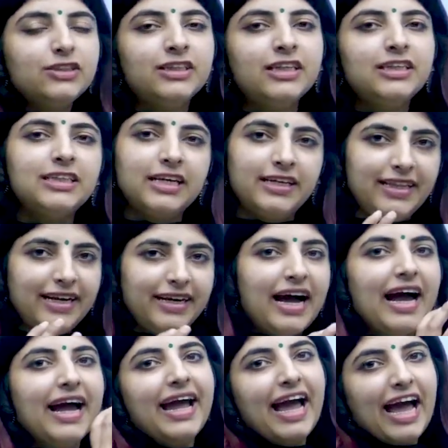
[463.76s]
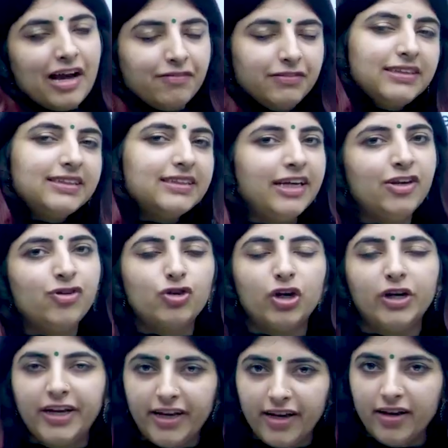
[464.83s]
unit that I have the
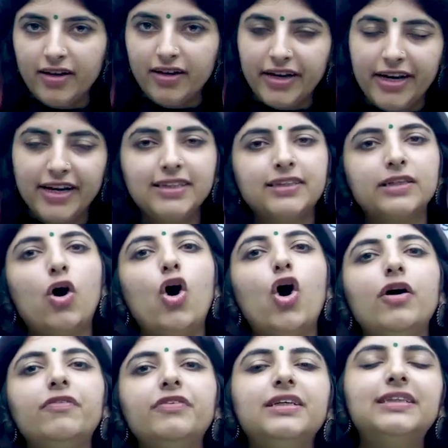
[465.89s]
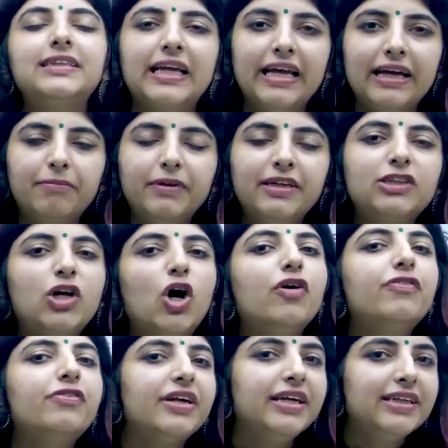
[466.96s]
screenshot here is of the syllabus
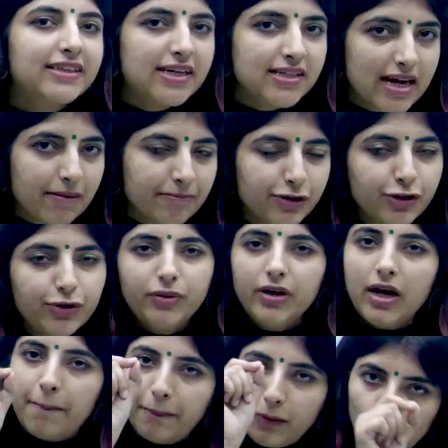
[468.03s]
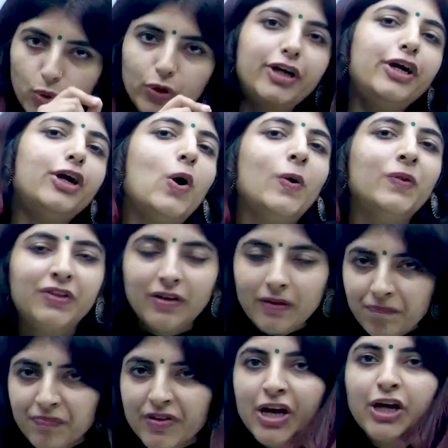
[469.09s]
of research aptitude uploaded on the
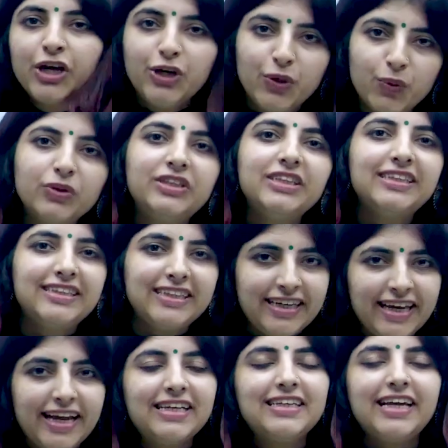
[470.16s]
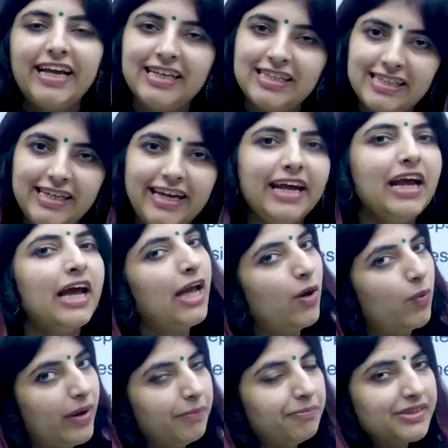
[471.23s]
UGC Net NTA
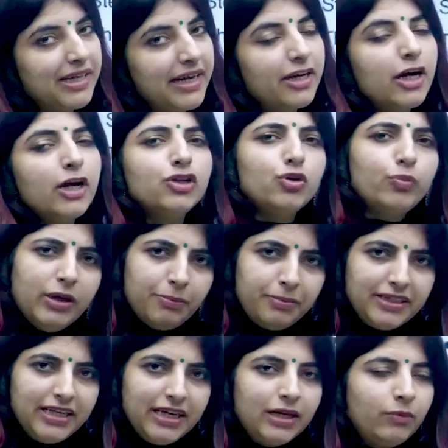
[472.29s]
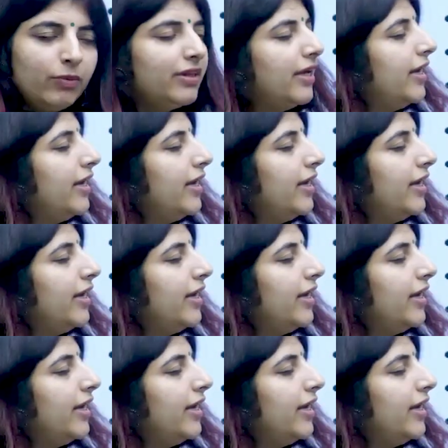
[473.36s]
website. So we'll be dealing with